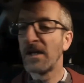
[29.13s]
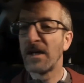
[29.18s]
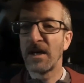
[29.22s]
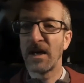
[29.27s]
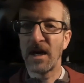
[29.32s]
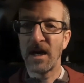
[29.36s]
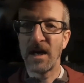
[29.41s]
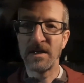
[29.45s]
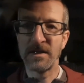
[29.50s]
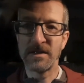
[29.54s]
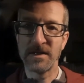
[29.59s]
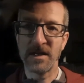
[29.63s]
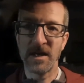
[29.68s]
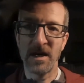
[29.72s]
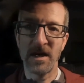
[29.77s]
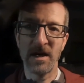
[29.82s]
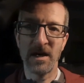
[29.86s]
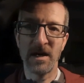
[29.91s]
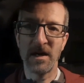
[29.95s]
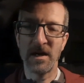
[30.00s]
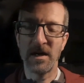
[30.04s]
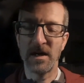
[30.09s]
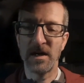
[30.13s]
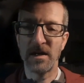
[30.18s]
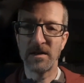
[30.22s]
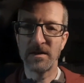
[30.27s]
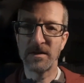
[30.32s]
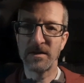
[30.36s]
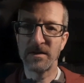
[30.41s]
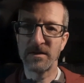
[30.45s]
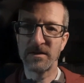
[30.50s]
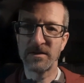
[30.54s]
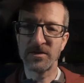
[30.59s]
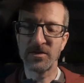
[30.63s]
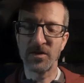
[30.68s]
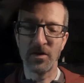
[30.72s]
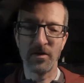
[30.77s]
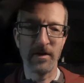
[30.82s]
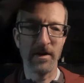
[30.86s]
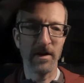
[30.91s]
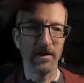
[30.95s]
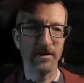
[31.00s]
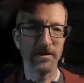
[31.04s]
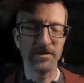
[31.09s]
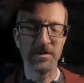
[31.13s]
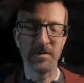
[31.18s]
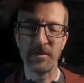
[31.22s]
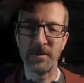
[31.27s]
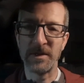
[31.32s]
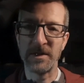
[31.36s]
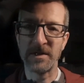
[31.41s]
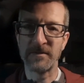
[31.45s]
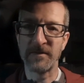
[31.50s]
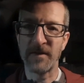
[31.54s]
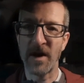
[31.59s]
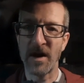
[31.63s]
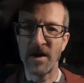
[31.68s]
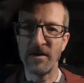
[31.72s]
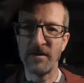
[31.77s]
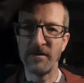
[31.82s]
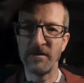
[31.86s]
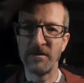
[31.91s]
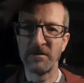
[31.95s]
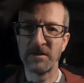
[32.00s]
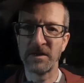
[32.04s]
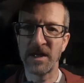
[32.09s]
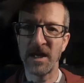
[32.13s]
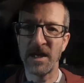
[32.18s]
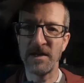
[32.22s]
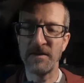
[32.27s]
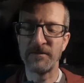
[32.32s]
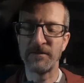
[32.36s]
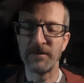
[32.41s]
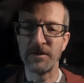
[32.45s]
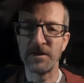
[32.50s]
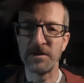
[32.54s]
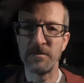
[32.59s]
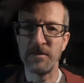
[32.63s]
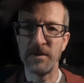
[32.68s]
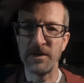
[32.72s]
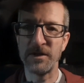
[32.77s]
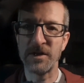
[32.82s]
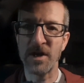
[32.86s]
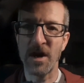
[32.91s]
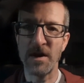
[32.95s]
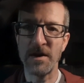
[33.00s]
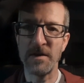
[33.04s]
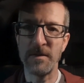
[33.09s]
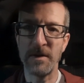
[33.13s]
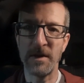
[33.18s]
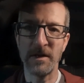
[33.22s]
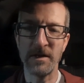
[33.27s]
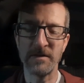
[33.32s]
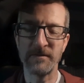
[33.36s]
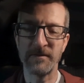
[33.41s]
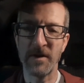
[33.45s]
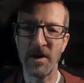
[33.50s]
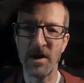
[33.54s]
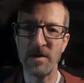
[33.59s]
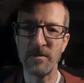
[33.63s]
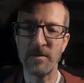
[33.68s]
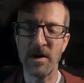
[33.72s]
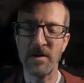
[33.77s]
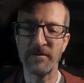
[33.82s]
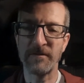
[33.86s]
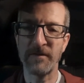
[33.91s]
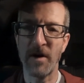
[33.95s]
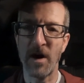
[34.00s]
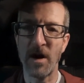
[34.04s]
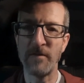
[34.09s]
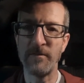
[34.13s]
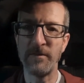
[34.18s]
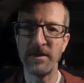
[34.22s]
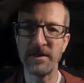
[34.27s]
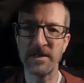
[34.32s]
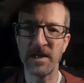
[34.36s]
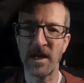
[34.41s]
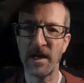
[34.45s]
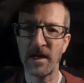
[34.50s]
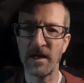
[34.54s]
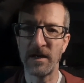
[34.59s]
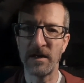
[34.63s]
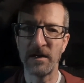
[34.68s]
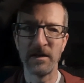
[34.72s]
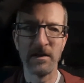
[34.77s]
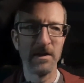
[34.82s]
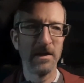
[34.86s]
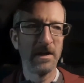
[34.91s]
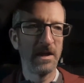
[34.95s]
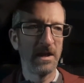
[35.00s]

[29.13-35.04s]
And saw it on somebody's phone. Kid in front of me showed it me on his phone about 5 minutes later.